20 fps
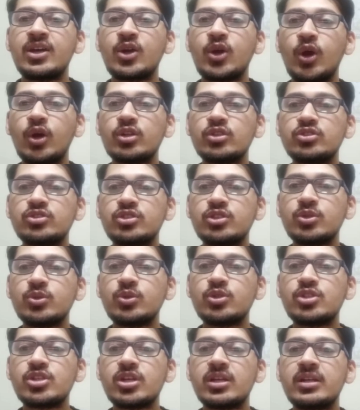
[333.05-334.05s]

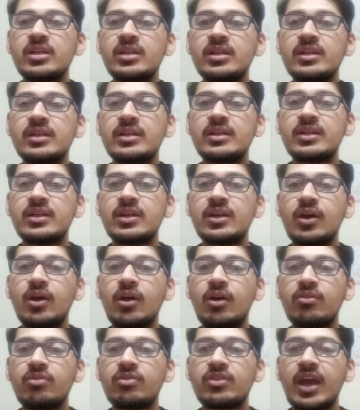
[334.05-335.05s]
Constitution
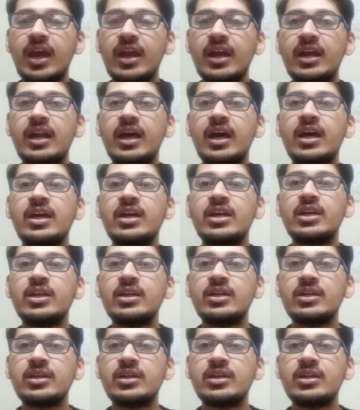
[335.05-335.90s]
of Canada